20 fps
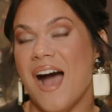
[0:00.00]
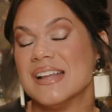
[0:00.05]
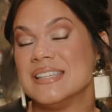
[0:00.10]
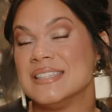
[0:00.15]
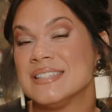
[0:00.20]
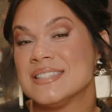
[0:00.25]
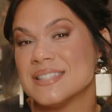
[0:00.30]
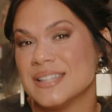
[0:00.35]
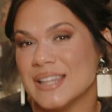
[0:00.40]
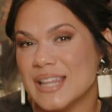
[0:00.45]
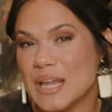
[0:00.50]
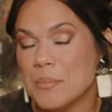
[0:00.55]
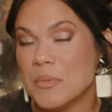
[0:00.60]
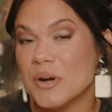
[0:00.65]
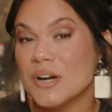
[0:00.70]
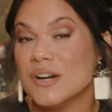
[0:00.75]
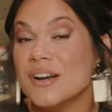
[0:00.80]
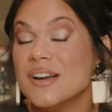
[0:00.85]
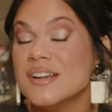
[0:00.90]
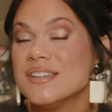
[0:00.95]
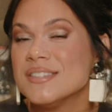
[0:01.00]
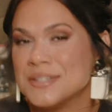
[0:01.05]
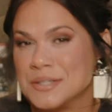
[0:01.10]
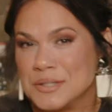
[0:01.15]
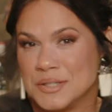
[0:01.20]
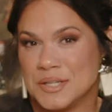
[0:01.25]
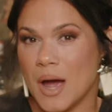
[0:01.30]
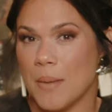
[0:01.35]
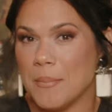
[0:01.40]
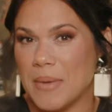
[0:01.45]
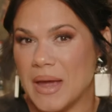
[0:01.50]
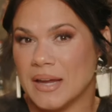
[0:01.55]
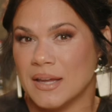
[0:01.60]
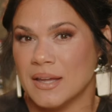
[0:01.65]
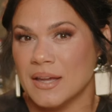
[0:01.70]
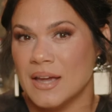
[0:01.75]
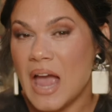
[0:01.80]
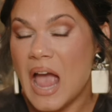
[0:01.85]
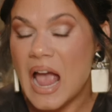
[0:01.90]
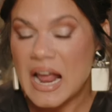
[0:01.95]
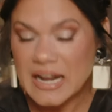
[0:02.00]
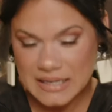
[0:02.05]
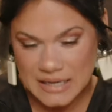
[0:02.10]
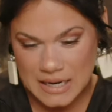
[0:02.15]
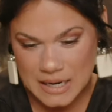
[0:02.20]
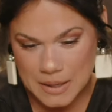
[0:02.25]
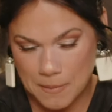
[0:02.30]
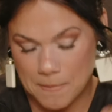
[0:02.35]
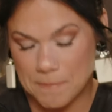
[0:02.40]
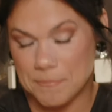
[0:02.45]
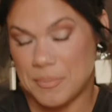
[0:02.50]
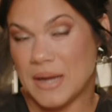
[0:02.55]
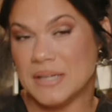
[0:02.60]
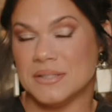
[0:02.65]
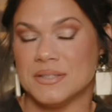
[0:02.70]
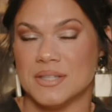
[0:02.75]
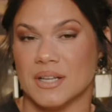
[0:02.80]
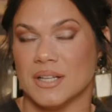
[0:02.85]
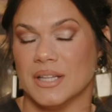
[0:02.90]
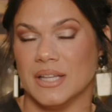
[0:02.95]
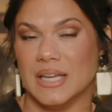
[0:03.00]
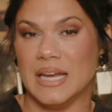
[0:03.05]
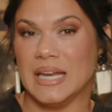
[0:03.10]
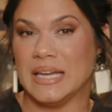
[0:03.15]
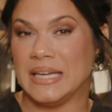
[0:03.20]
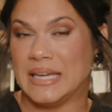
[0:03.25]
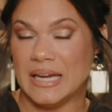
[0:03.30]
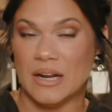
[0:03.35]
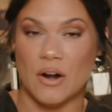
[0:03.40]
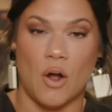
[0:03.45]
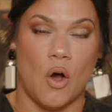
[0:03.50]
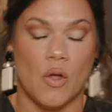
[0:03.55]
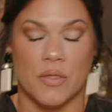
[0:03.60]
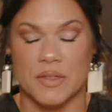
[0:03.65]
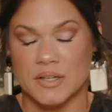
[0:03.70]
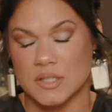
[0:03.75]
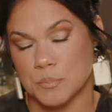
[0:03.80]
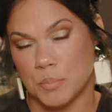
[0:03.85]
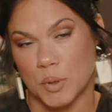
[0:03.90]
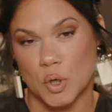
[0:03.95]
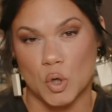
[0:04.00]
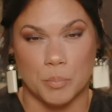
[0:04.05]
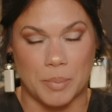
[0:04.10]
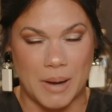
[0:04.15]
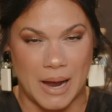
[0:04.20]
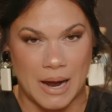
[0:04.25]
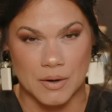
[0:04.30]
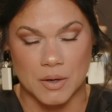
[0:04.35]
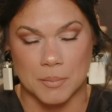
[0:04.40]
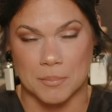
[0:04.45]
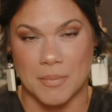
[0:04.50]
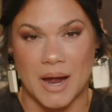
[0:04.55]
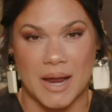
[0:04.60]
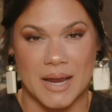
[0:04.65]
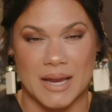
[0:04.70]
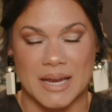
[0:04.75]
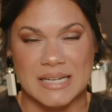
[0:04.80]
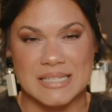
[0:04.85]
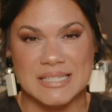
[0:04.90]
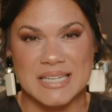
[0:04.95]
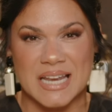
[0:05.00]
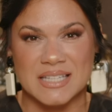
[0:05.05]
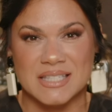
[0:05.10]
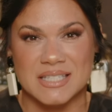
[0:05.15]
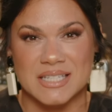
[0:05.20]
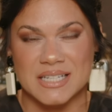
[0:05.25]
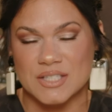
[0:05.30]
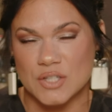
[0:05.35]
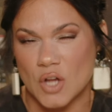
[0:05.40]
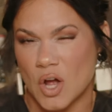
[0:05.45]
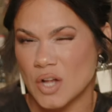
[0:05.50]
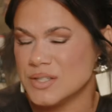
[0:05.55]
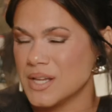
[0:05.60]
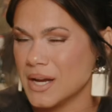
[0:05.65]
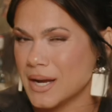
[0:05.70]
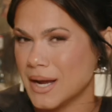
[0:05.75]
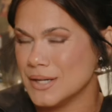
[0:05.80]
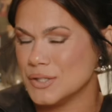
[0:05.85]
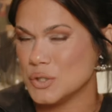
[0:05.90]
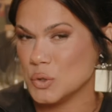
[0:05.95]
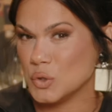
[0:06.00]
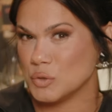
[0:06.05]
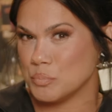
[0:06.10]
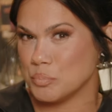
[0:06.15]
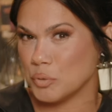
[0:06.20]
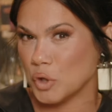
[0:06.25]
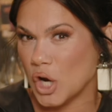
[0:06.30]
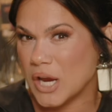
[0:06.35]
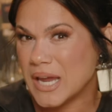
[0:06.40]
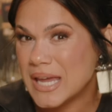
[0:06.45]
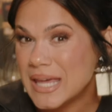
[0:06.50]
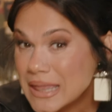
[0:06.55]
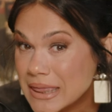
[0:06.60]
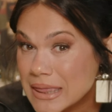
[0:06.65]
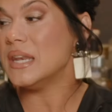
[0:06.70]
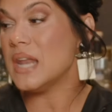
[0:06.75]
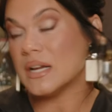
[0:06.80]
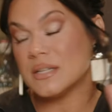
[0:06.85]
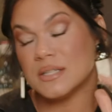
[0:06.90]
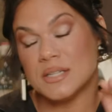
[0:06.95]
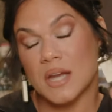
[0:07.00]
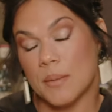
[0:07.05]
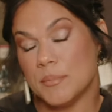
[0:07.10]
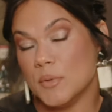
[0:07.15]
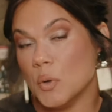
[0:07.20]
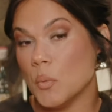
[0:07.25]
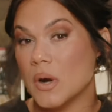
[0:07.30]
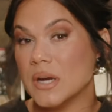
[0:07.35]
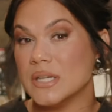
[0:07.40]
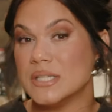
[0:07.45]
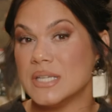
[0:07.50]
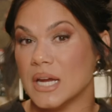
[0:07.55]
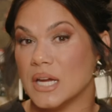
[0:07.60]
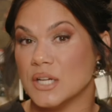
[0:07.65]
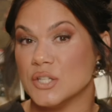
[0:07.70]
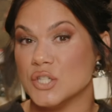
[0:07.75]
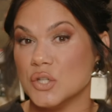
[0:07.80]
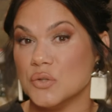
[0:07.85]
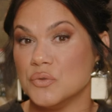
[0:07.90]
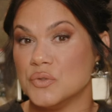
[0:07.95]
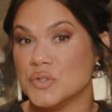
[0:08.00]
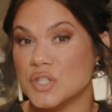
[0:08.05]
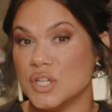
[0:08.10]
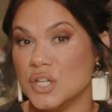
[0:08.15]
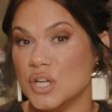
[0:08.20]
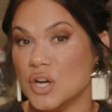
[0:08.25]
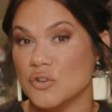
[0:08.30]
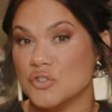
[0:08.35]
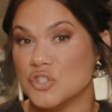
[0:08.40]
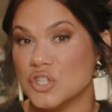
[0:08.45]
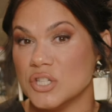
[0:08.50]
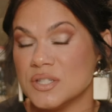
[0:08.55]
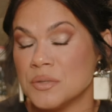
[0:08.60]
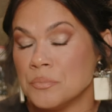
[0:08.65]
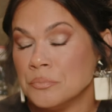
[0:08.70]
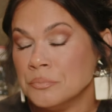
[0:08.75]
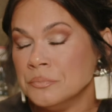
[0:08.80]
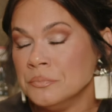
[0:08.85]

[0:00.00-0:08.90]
a slimmer stomach and basically get all this poop out of my intestines. All I gotta do is breathe. Next time you wanna take a deuce, you know, just.